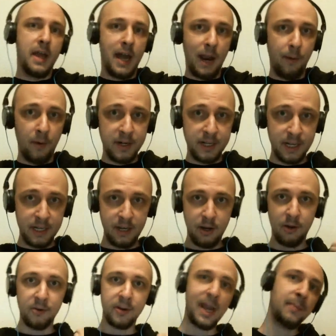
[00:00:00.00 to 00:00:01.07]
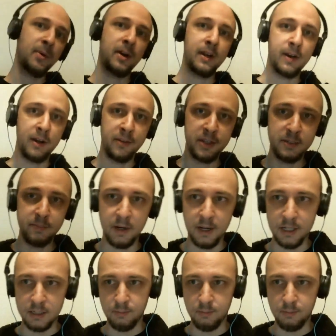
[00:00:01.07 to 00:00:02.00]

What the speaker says: I wanted to get Nihongo Gamer in on this because